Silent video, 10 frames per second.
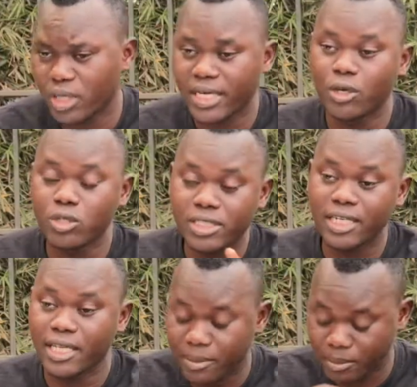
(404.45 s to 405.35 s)
and I
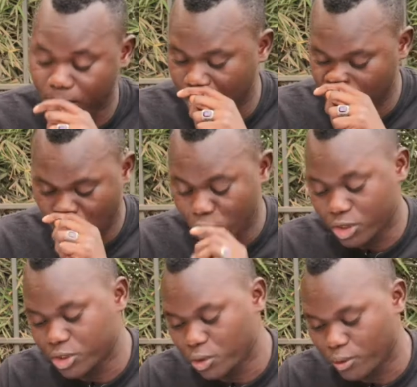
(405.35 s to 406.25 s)
hosted him on
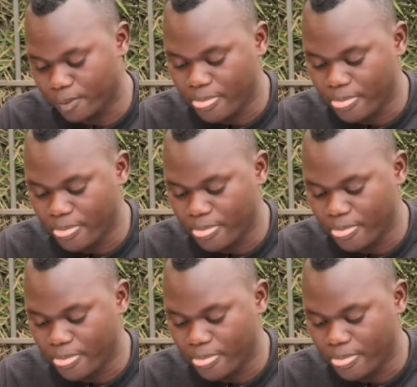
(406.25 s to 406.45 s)
the show.